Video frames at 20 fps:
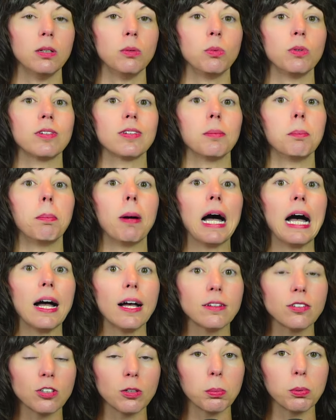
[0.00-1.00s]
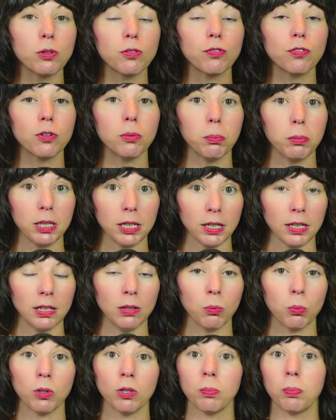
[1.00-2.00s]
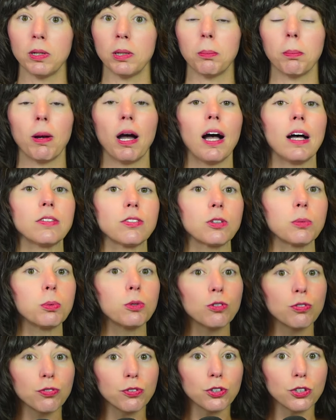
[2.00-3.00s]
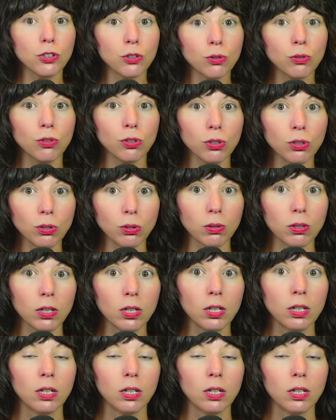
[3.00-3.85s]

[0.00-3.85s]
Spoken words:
it was impossible for me, it would have been impossible for you too,